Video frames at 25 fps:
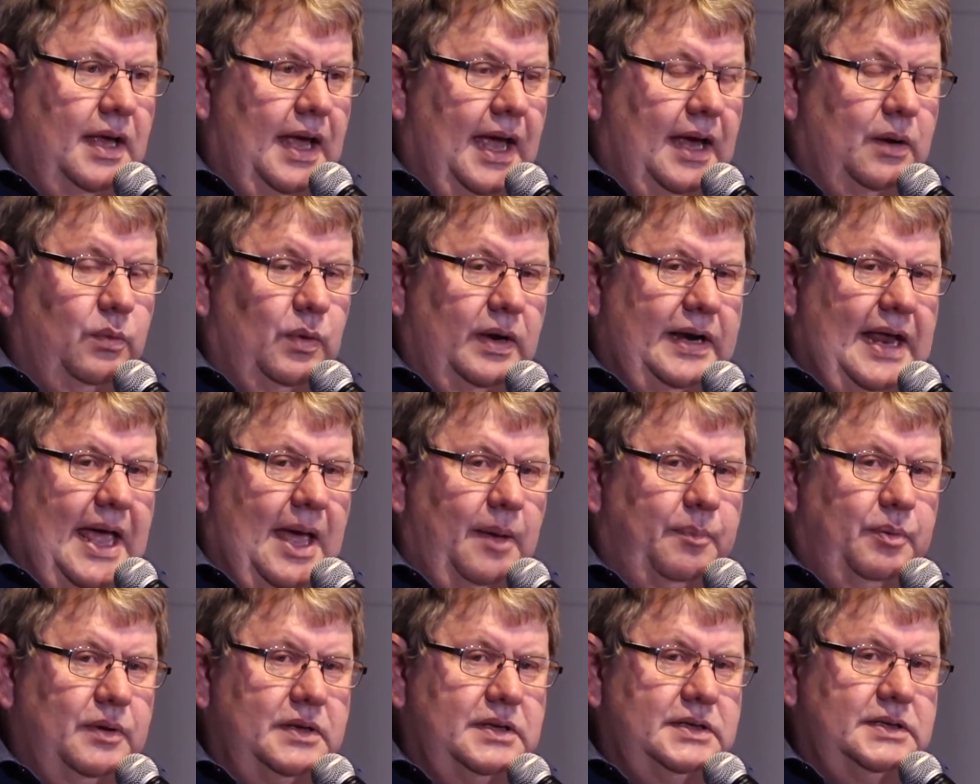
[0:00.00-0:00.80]
And what
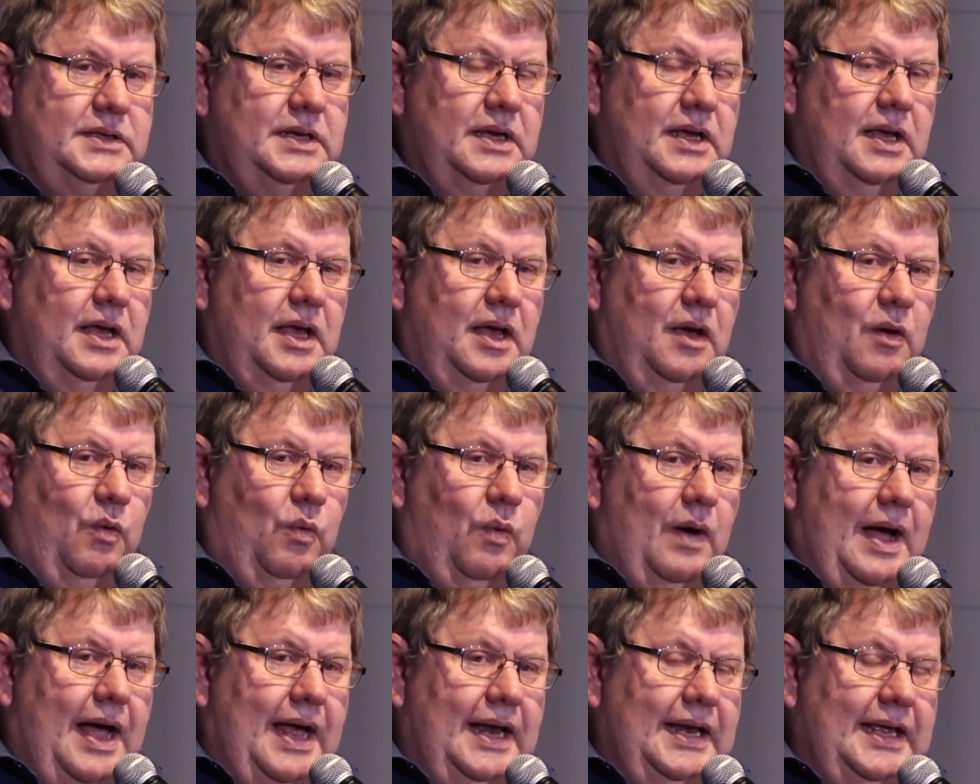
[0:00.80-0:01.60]
happens,
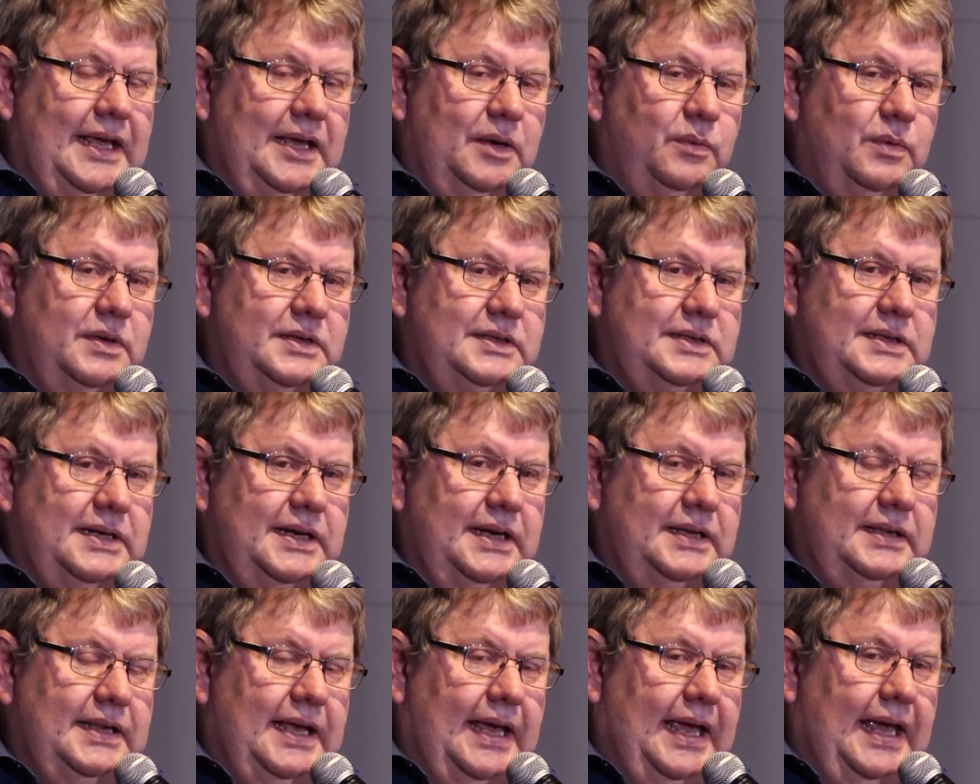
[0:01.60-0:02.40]
while he was
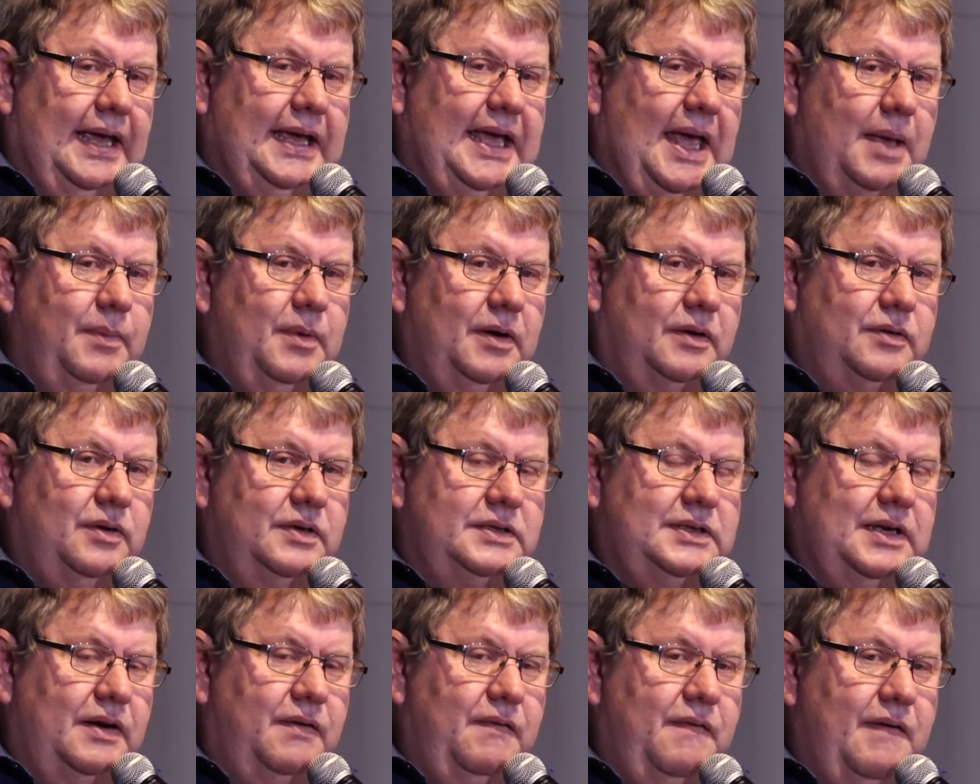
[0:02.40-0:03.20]
sitting there, he came
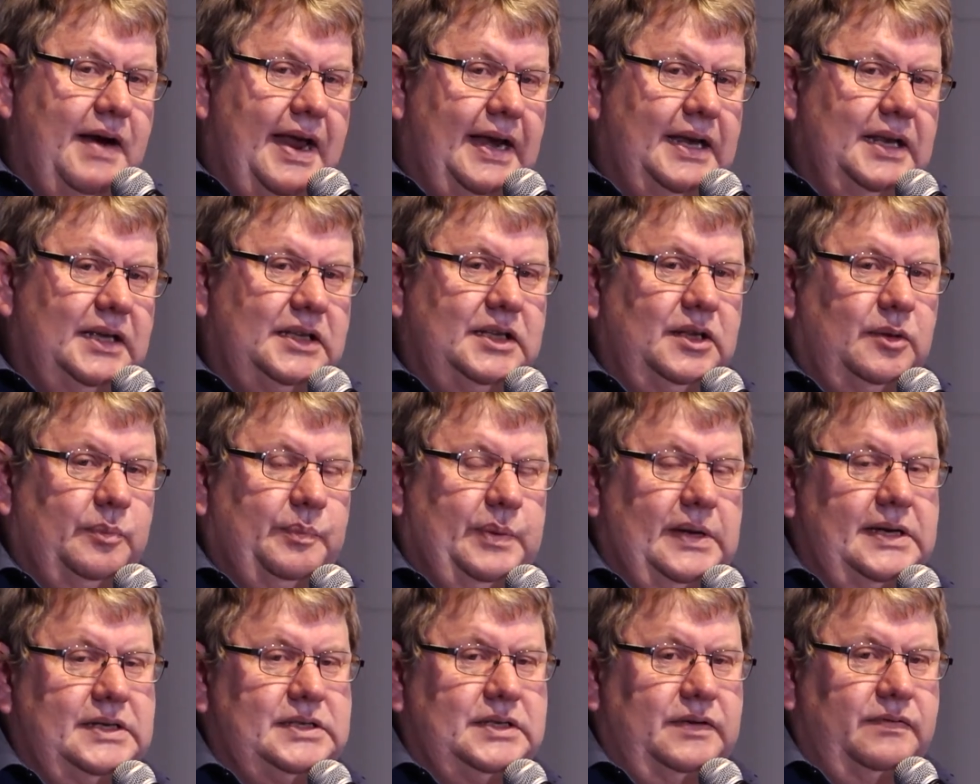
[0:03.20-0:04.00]
across a radical
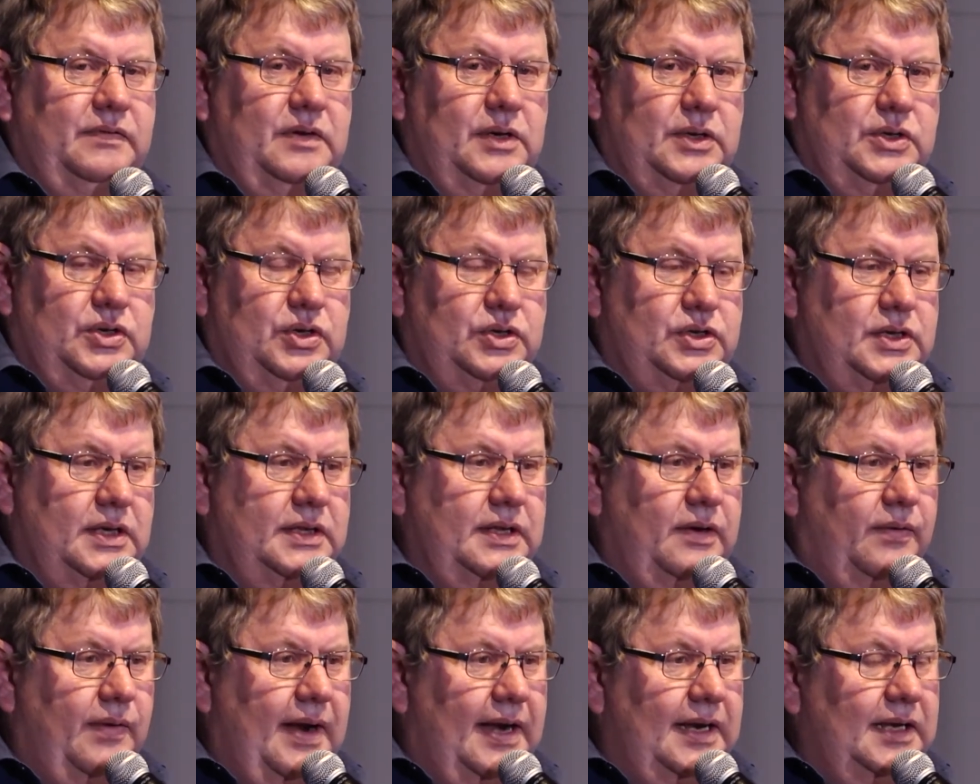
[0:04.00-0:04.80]
piece of literature,
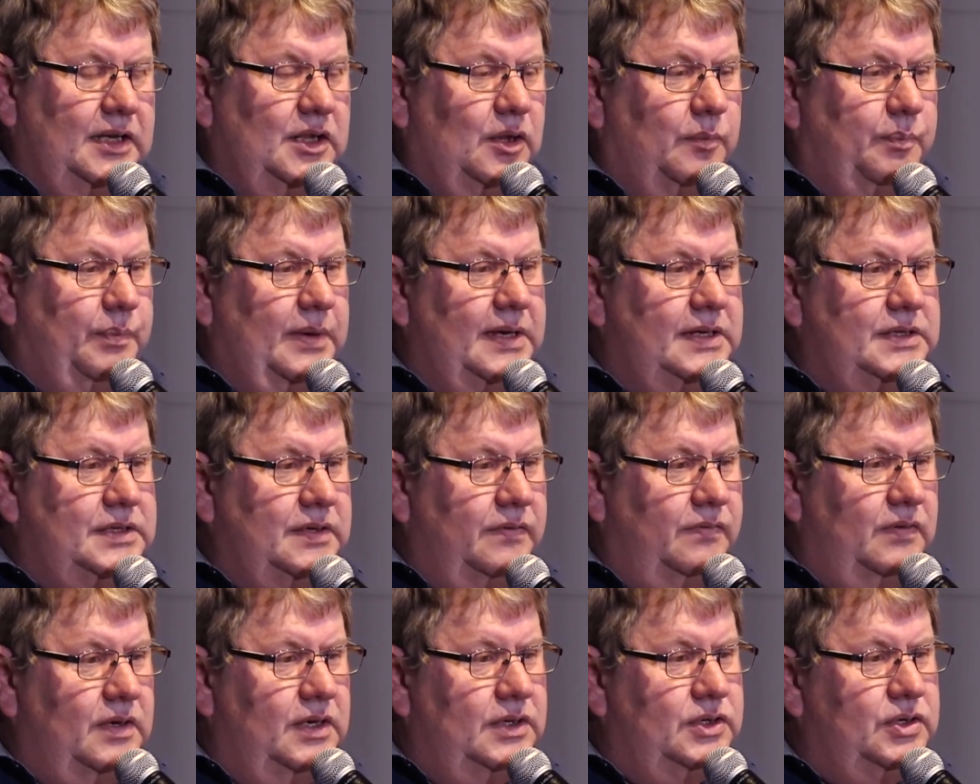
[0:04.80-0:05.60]
and the radical piece
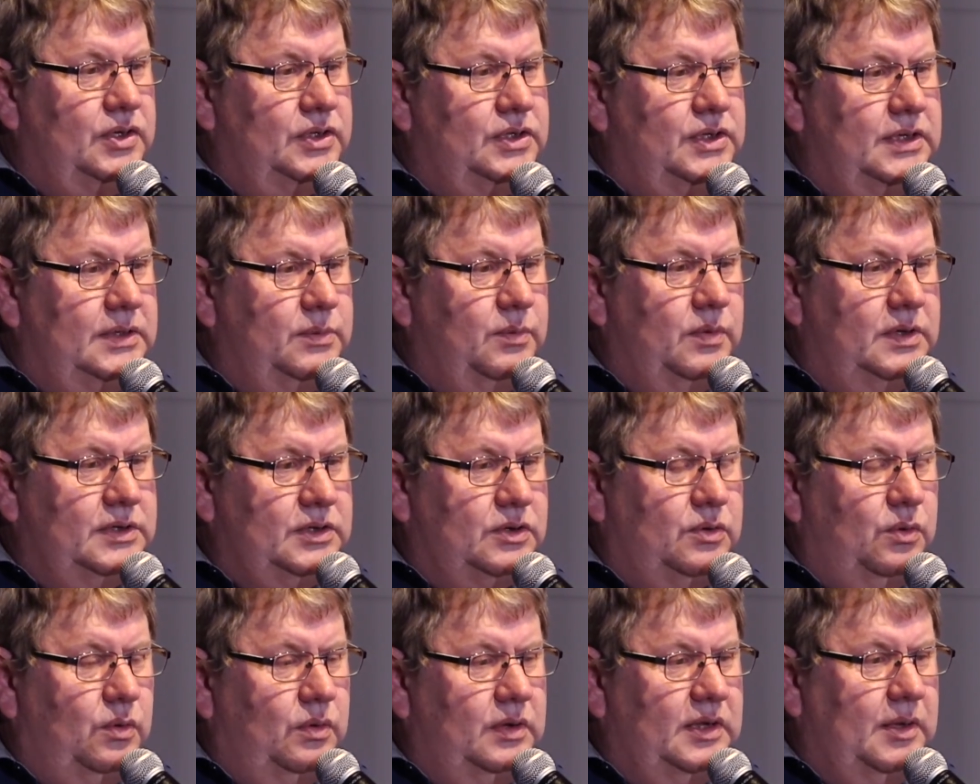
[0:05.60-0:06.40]
of literature was
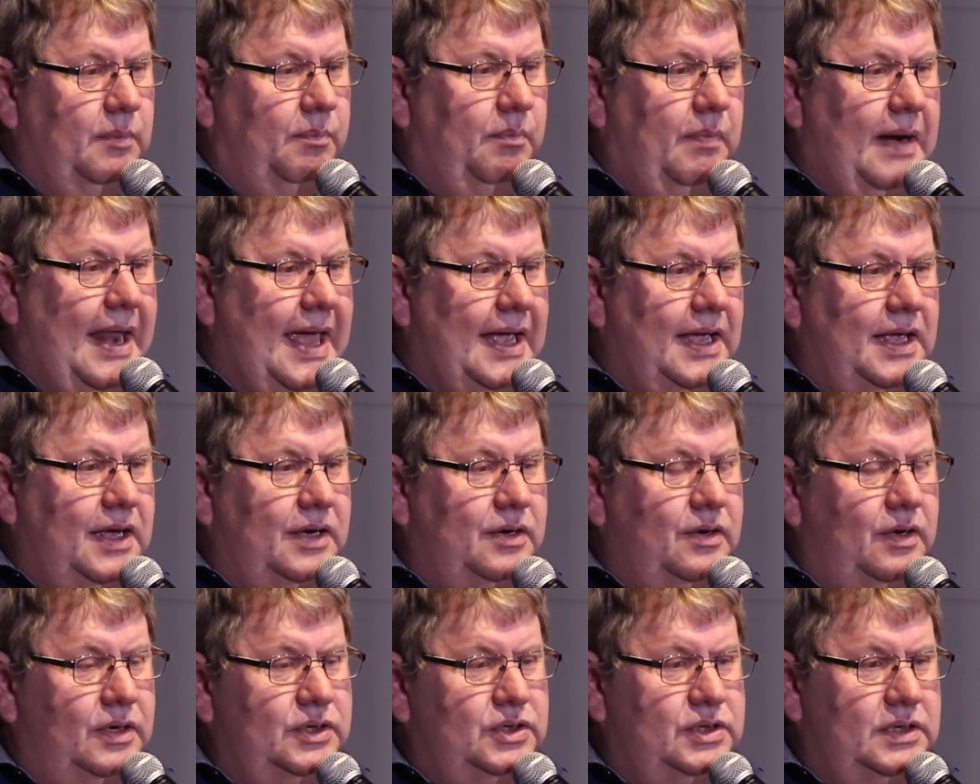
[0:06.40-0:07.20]
called the
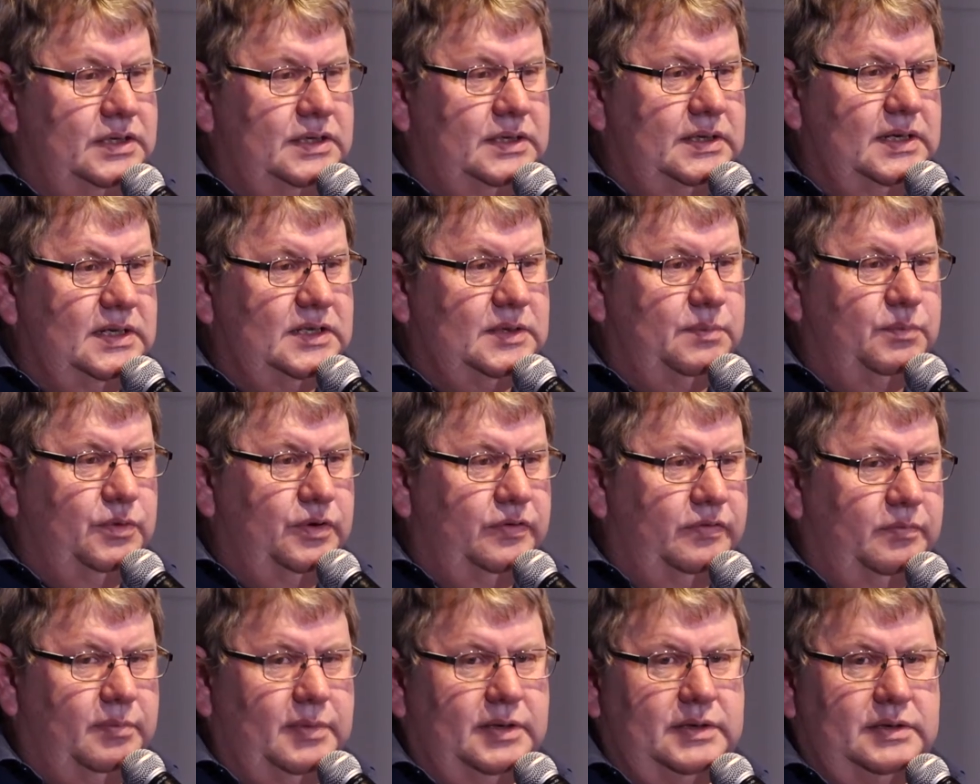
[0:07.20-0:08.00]
Black Consciousness
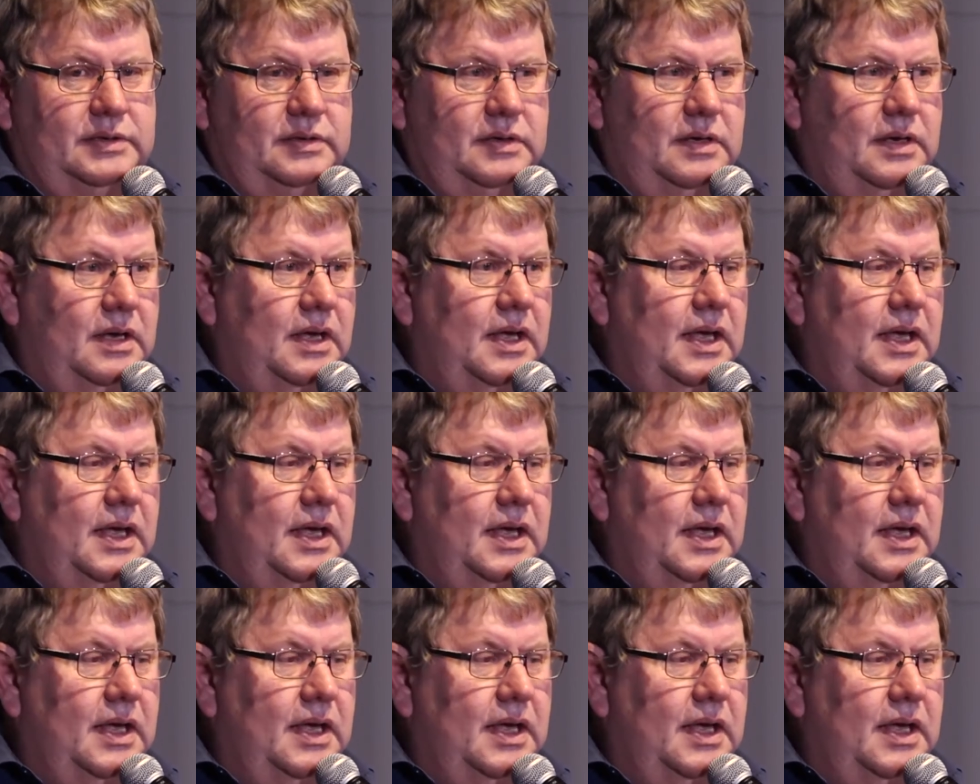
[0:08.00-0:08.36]
Movement.